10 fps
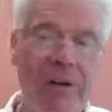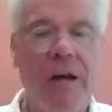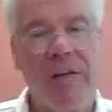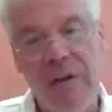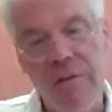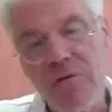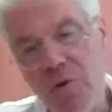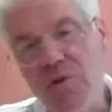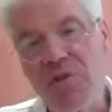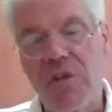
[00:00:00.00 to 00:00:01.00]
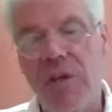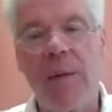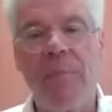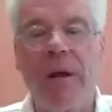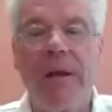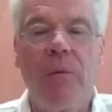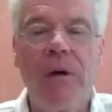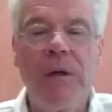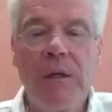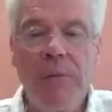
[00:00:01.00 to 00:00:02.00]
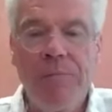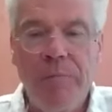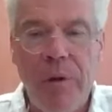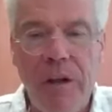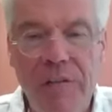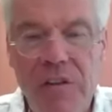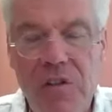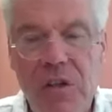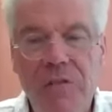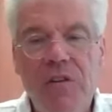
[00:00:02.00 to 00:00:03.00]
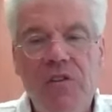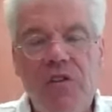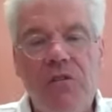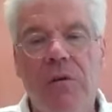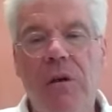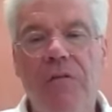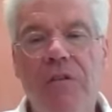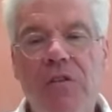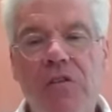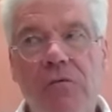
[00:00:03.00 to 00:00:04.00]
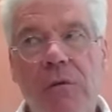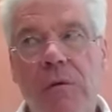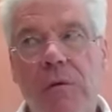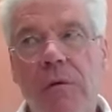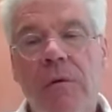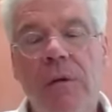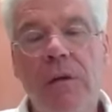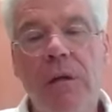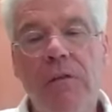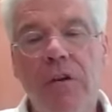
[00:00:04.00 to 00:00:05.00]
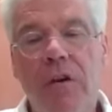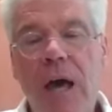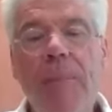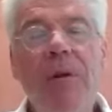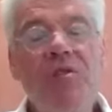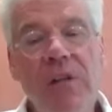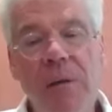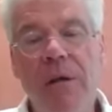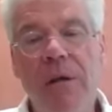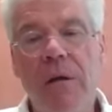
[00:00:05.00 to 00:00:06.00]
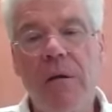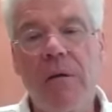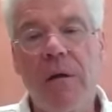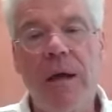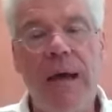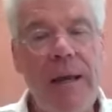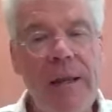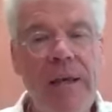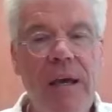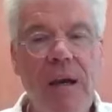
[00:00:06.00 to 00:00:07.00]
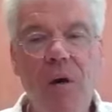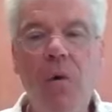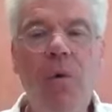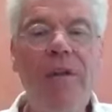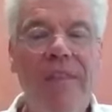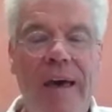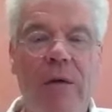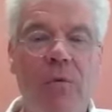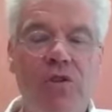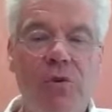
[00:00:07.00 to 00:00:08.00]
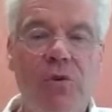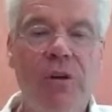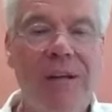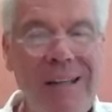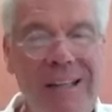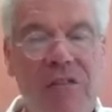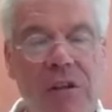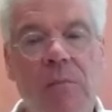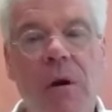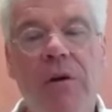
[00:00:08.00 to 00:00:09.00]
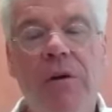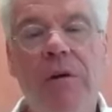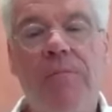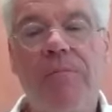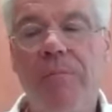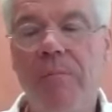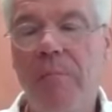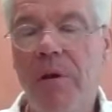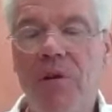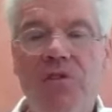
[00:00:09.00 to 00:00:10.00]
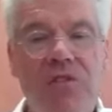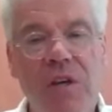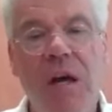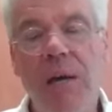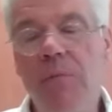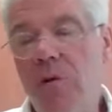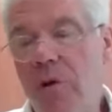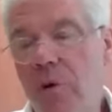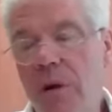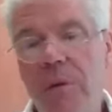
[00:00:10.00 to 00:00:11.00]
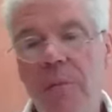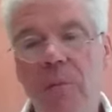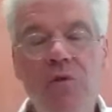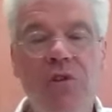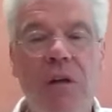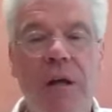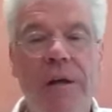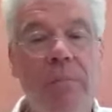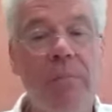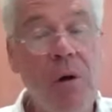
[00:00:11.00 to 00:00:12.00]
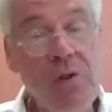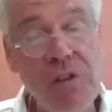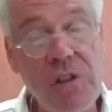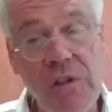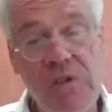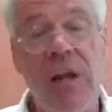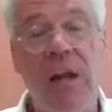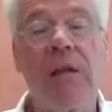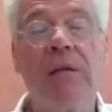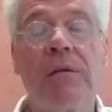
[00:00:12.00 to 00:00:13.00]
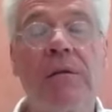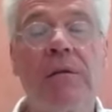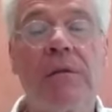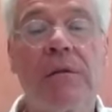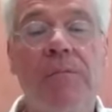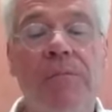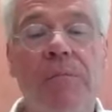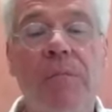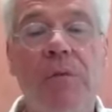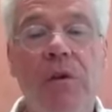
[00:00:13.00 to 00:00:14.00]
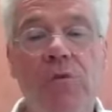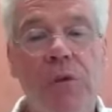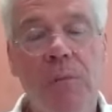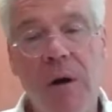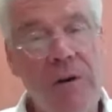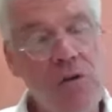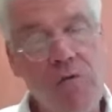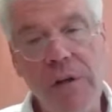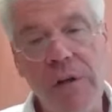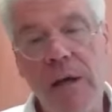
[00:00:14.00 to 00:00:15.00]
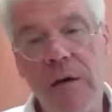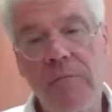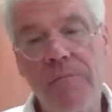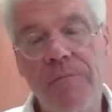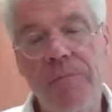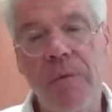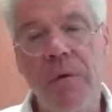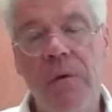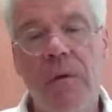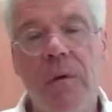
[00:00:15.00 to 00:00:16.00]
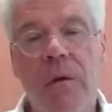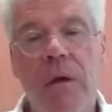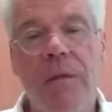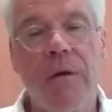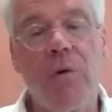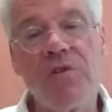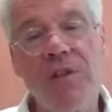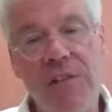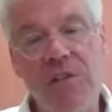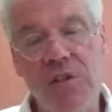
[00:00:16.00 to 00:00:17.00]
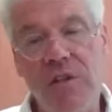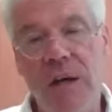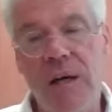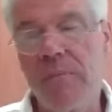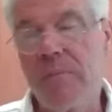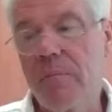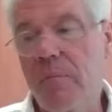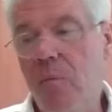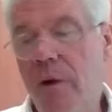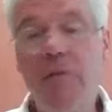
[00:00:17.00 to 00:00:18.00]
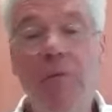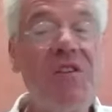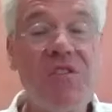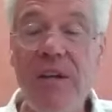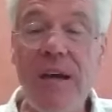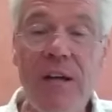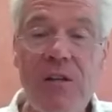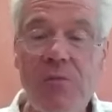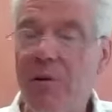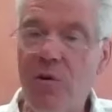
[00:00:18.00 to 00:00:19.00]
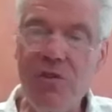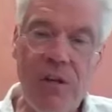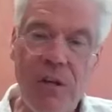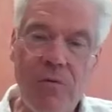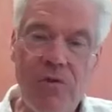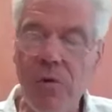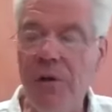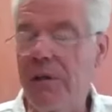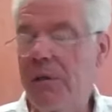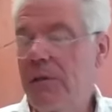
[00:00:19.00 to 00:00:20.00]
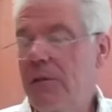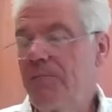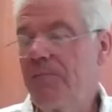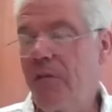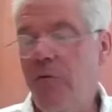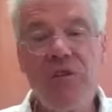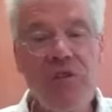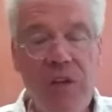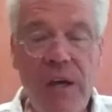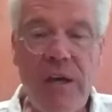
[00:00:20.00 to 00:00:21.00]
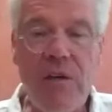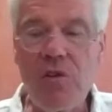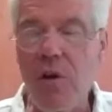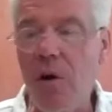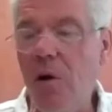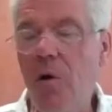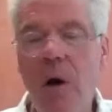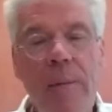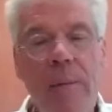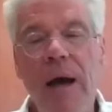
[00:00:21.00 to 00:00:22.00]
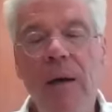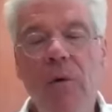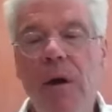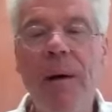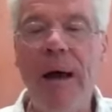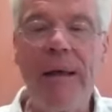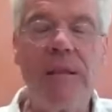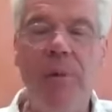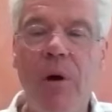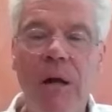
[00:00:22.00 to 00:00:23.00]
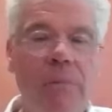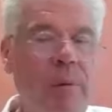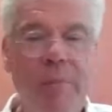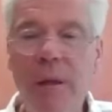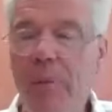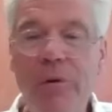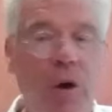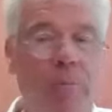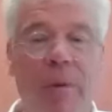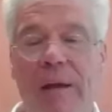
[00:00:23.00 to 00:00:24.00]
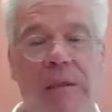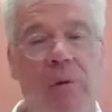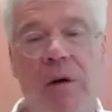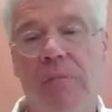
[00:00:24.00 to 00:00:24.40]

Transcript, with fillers: You have other sources of capital anyway. But if it's if it's if it's if your capital is limited, allocate only that which you can leave in the market because the time you're going to be most inclined emotionally to sell it is when the market's really down. And of course, that's the time when everybody says, but of course they don't do it. Everybody says, "Oh, I'm I want to buy at the bottom," but people don't buy at the.